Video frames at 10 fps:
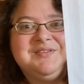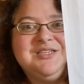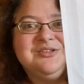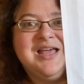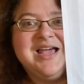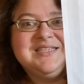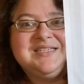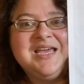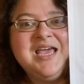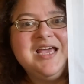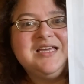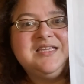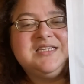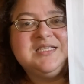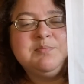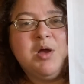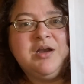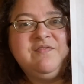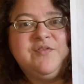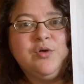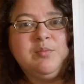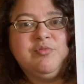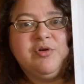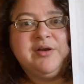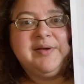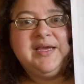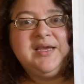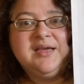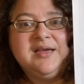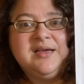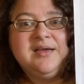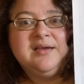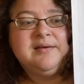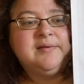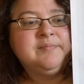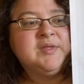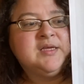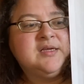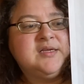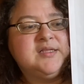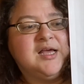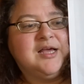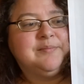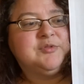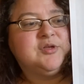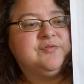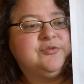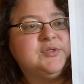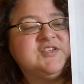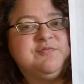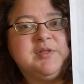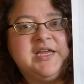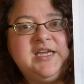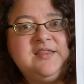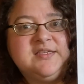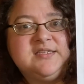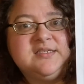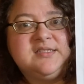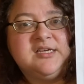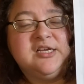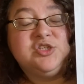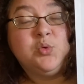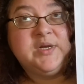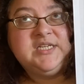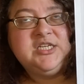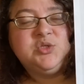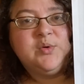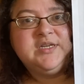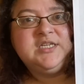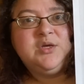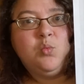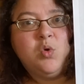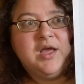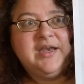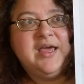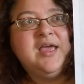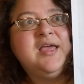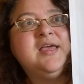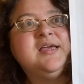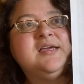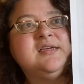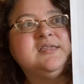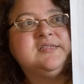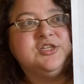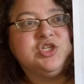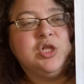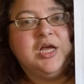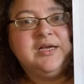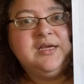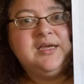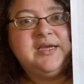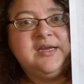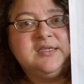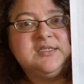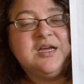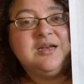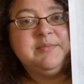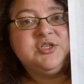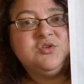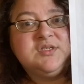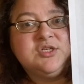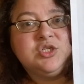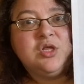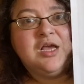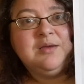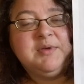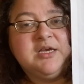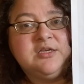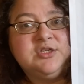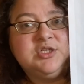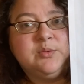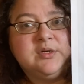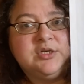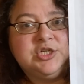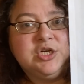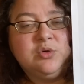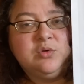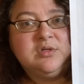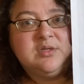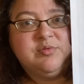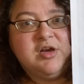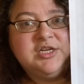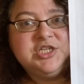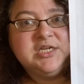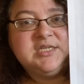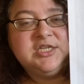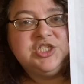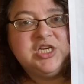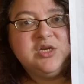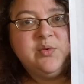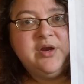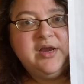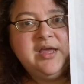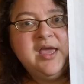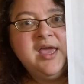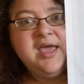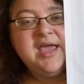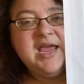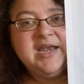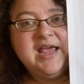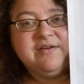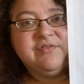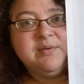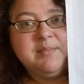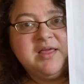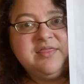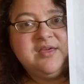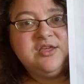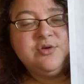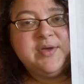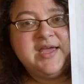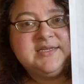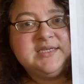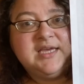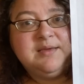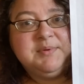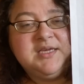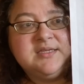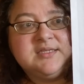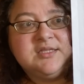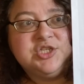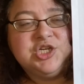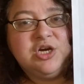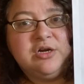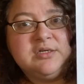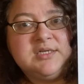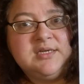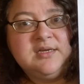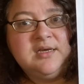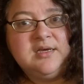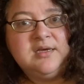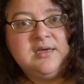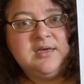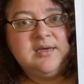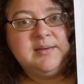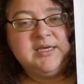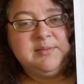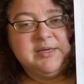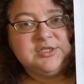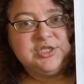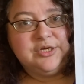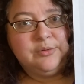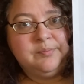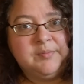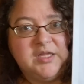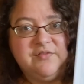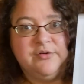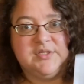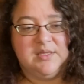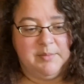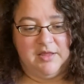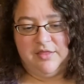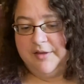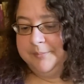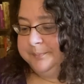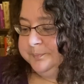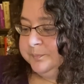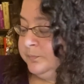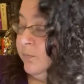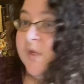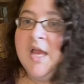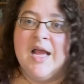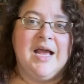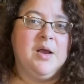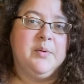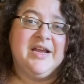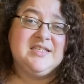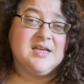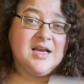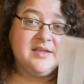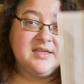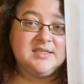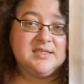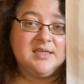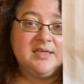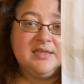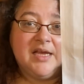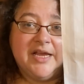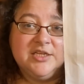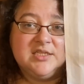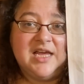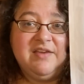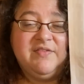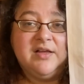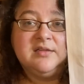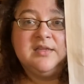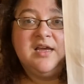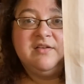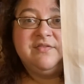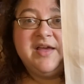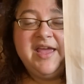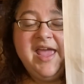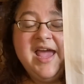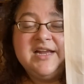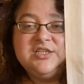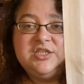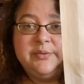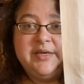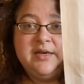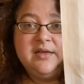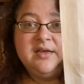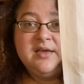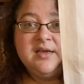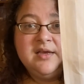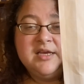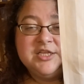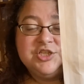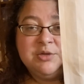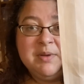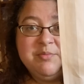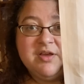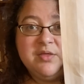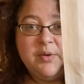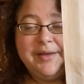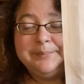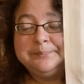seen you last. This is Modern Folk Embroidery, the Fruits of Plenty. This is the 2021 stitch along. It is not a mystery stitch along because you were shown the project in January, and every month you get a piece of the chart emailed to you on the first of the month. When I saw this, I fell in love. I had to do it. It took my breath away.